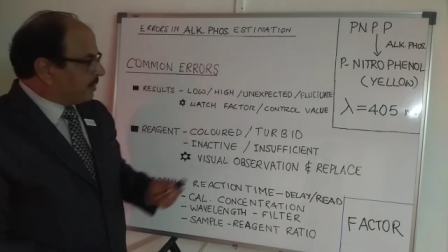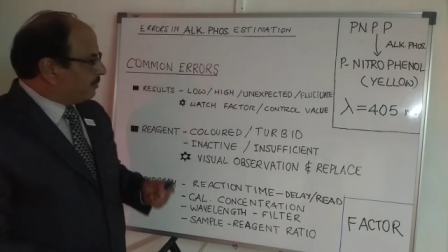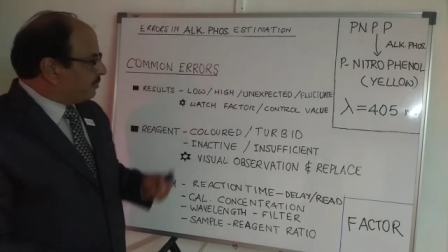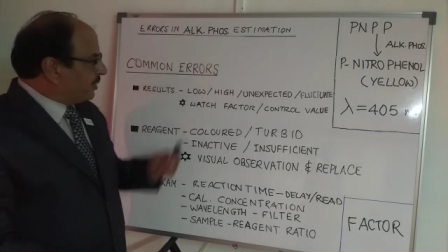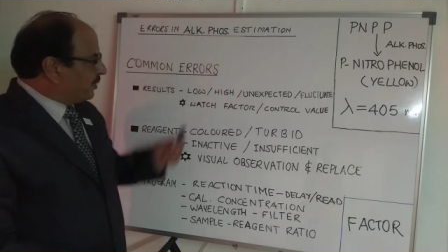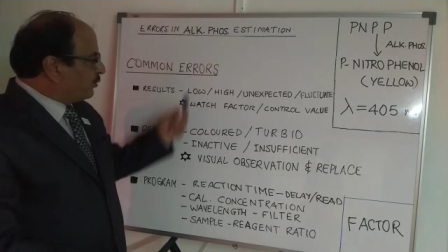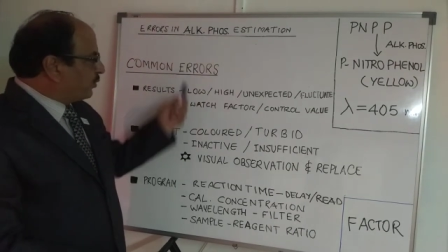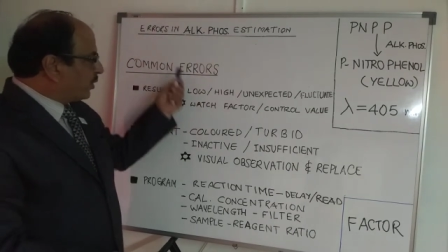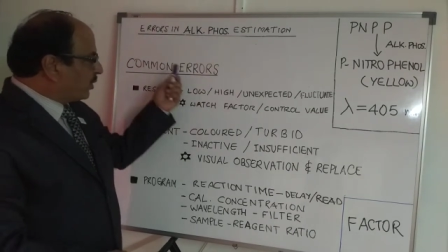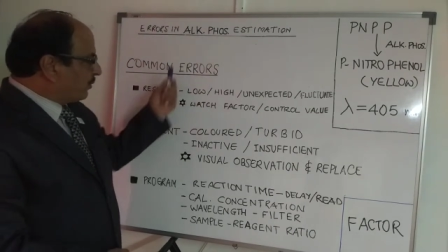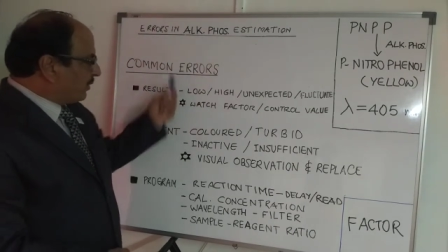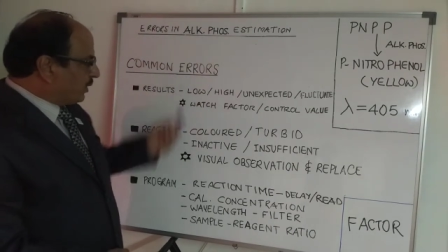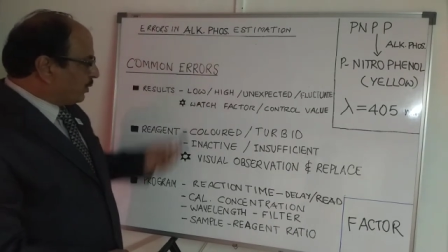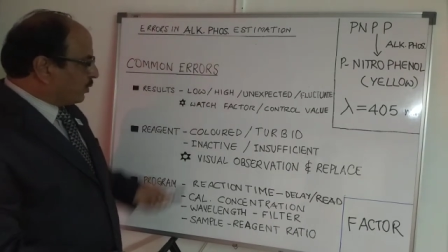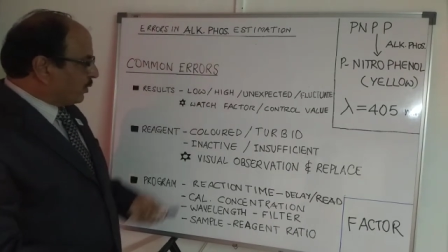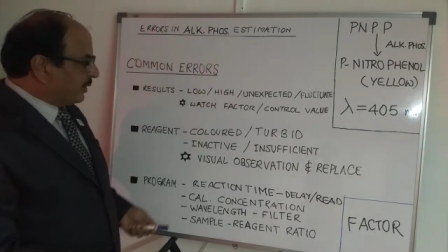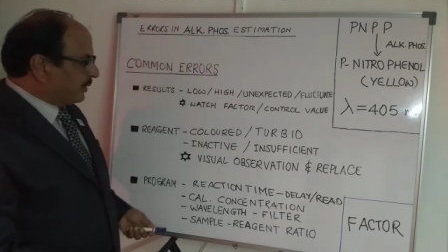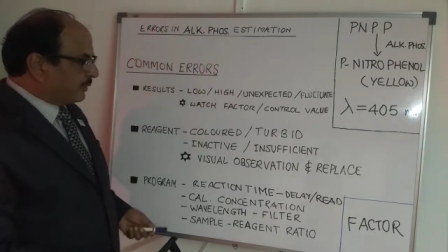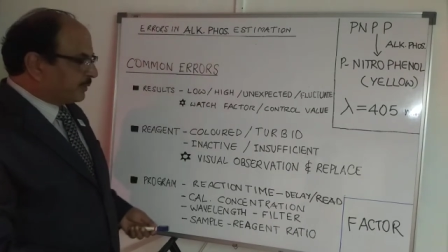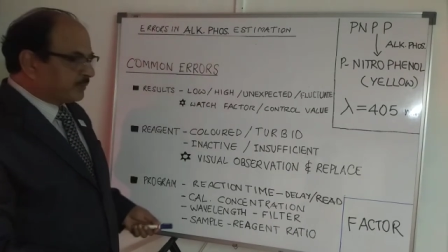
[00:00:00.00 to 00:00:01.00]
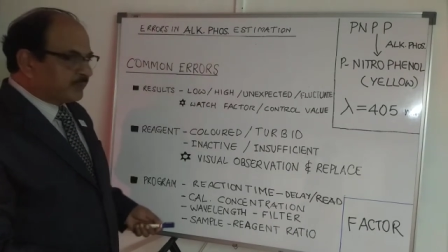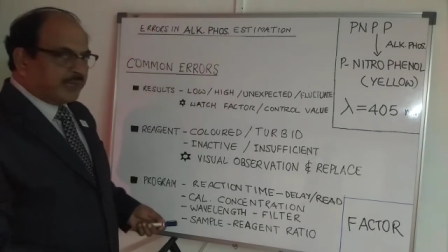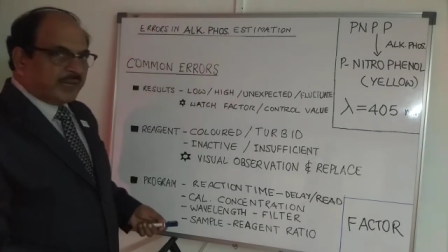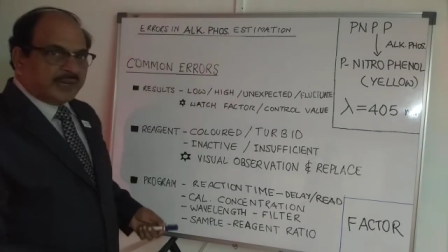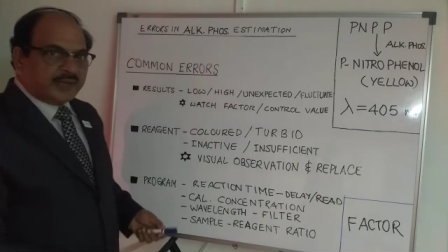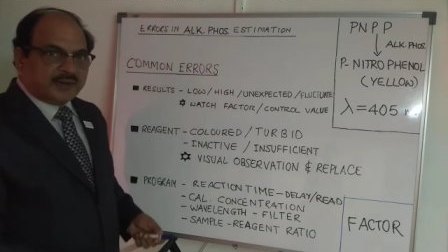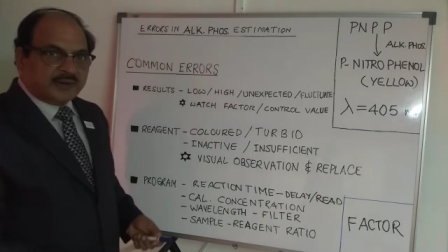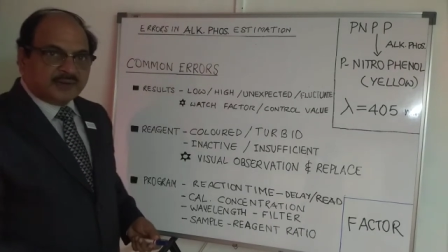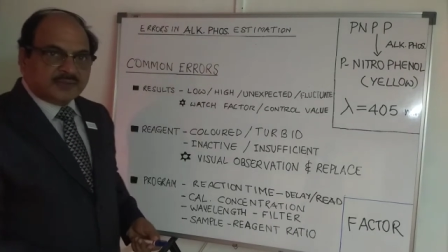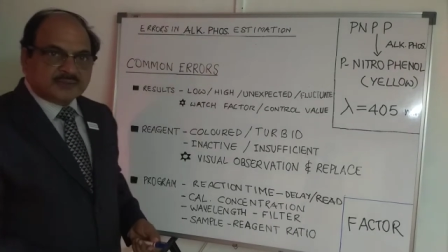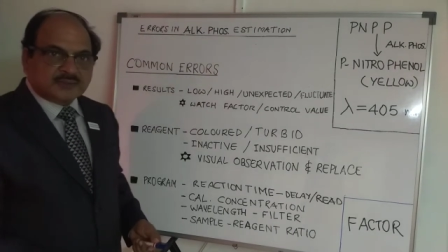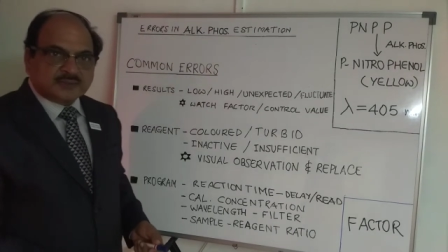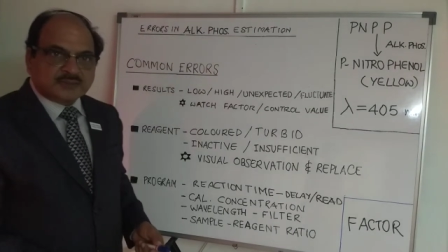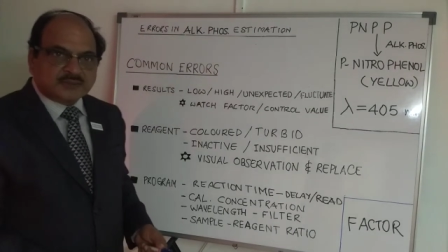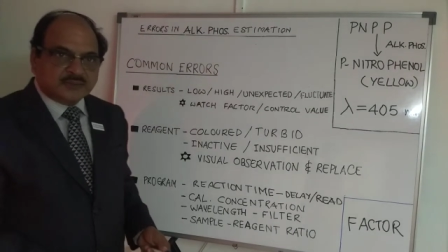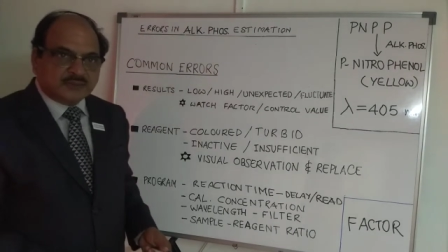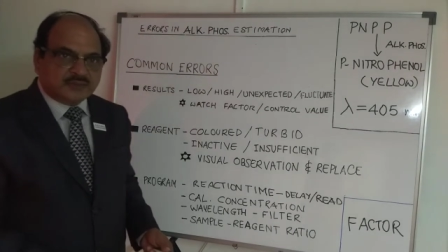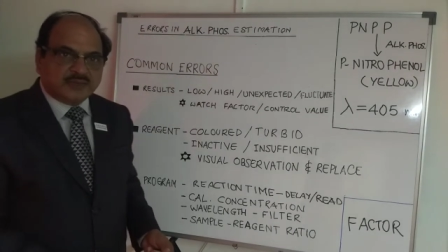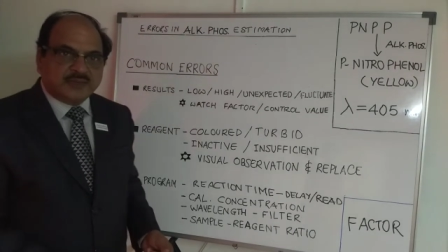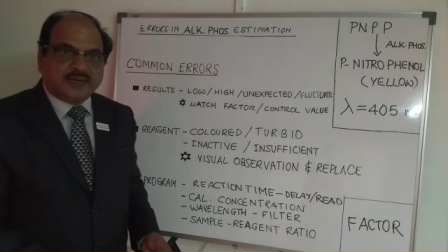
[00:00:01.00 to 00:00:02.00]
Before we go into the errors,
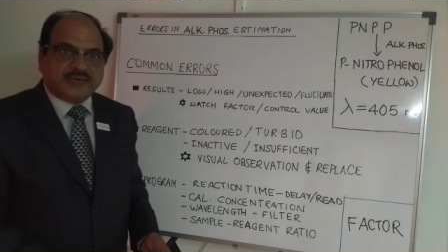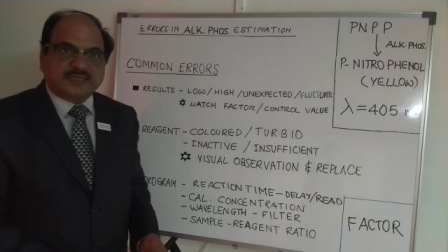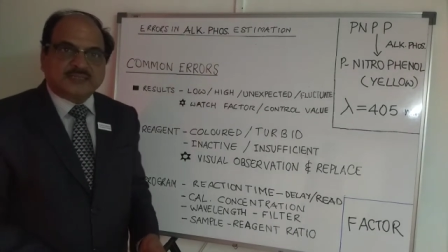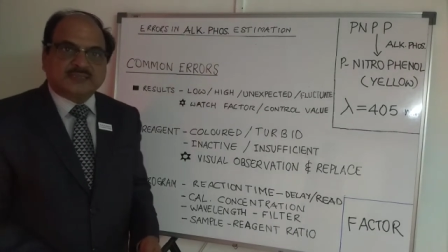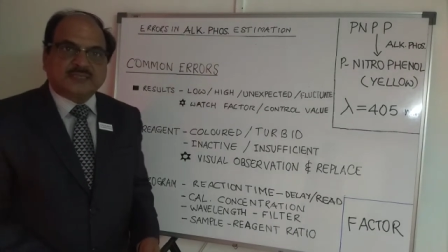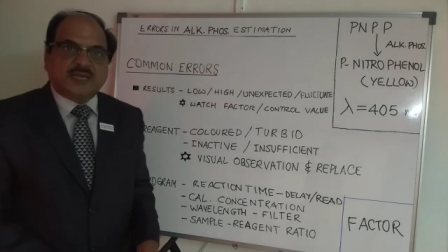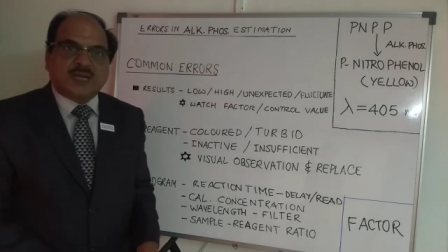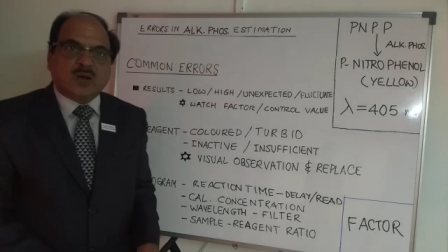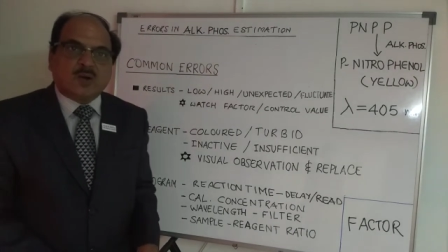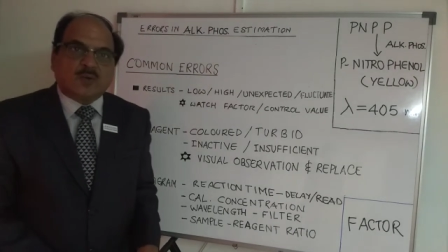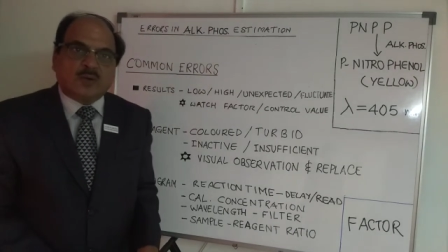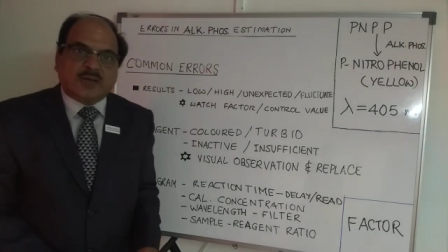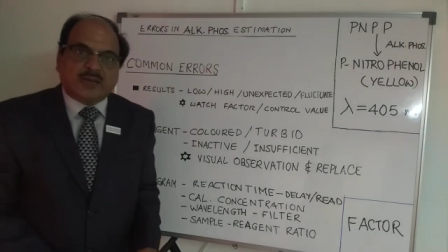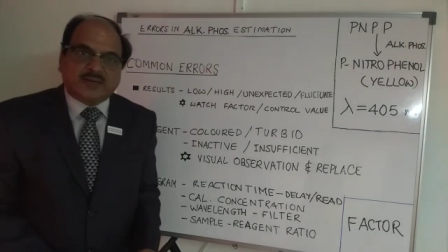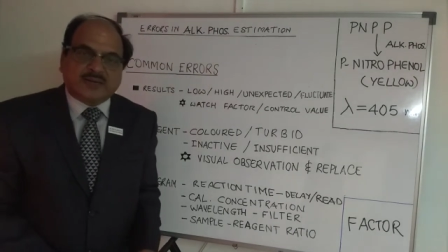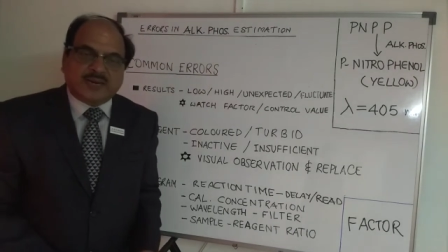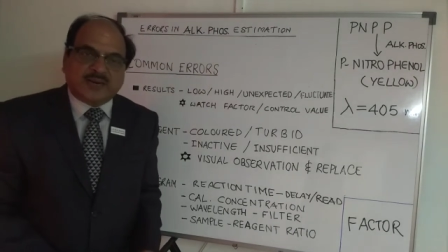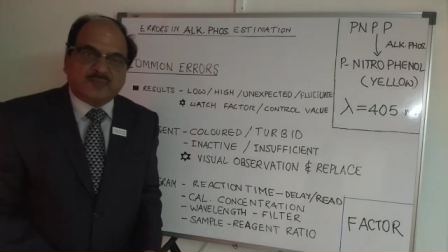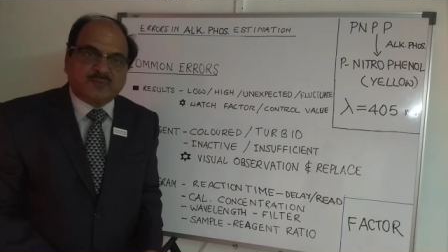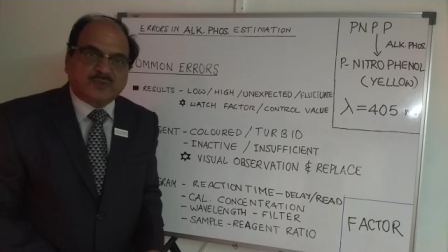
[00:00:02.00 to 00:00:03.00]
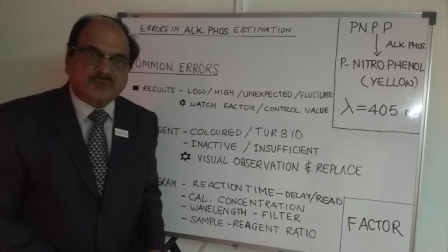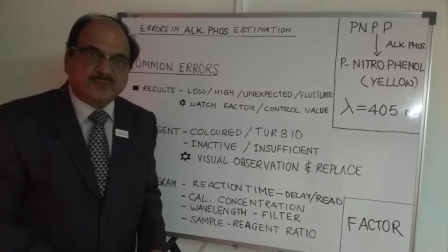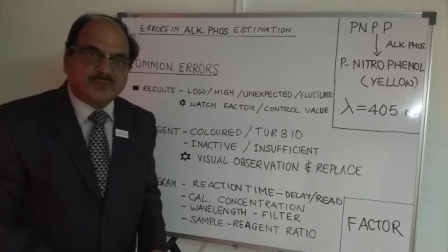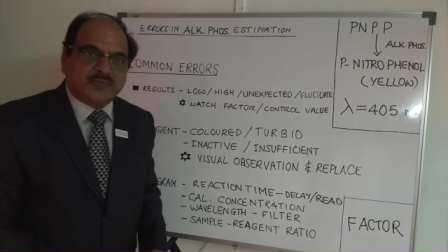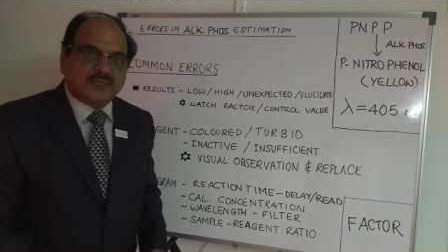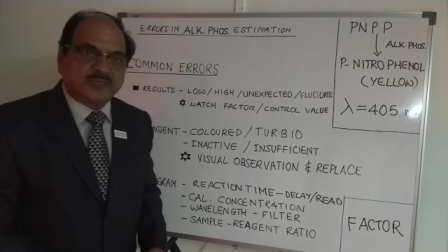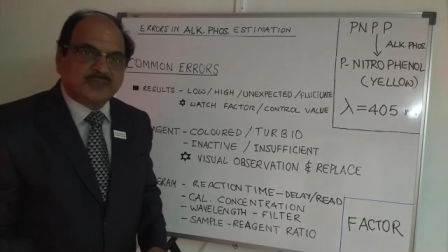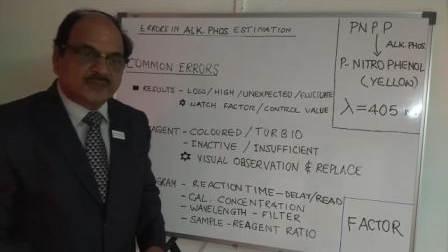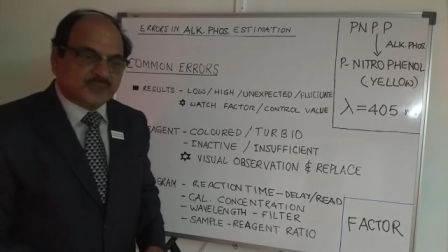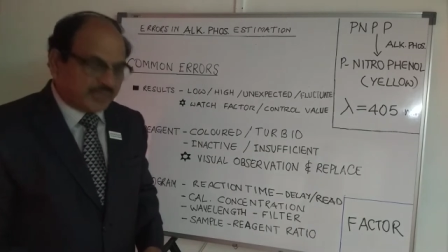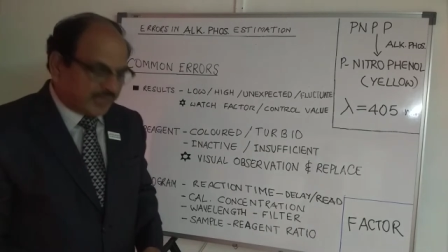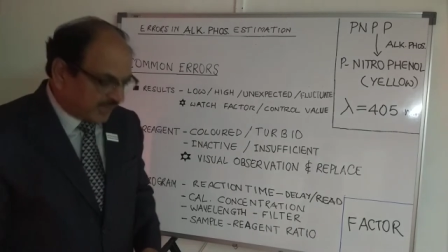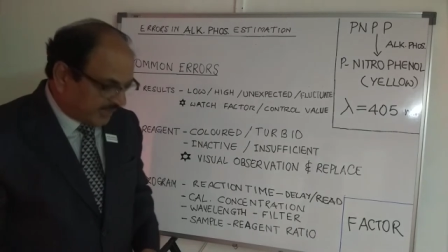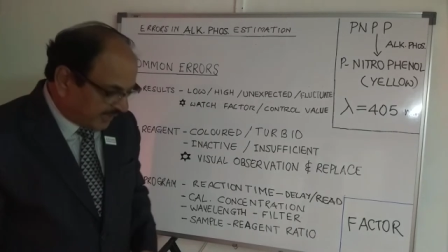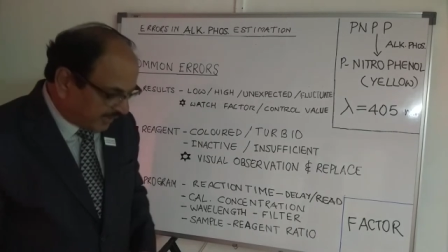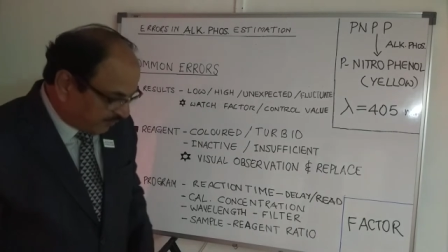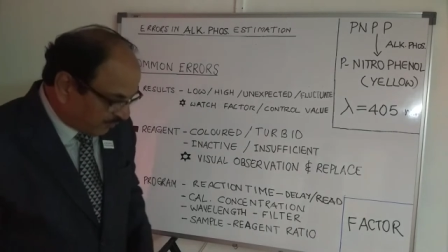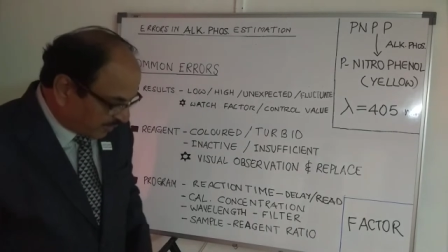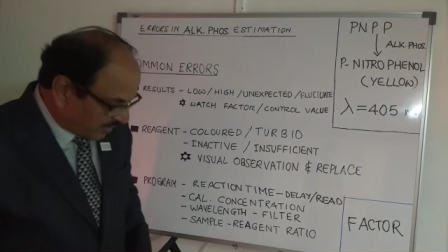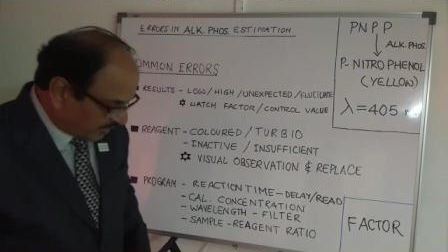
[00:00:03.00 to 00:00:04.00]
let us see how alkaline phosphatase
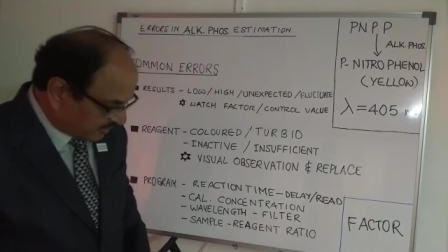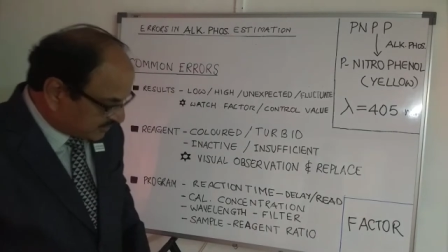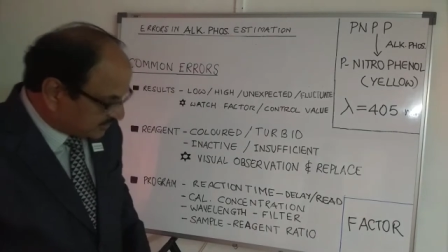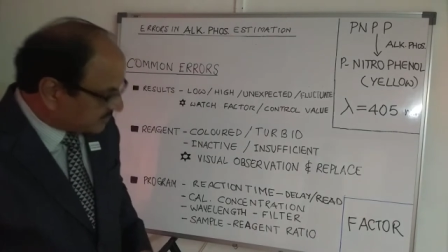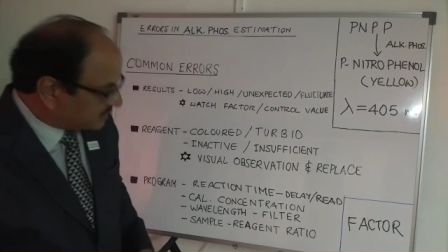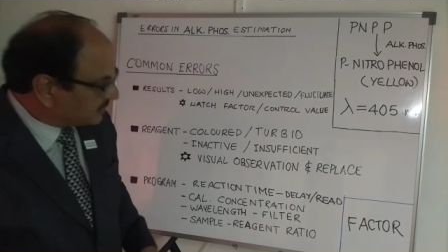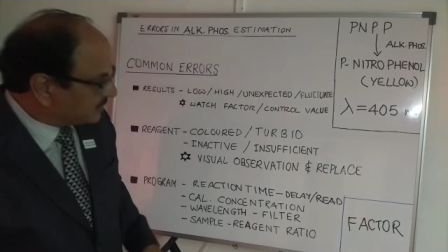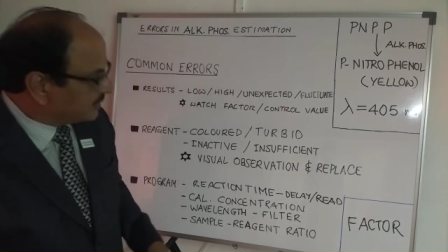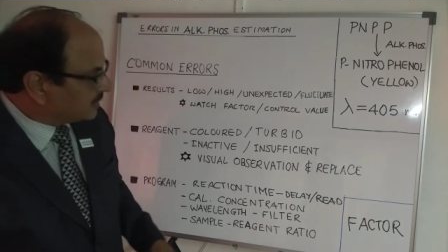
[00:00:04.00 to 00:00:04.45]
really works.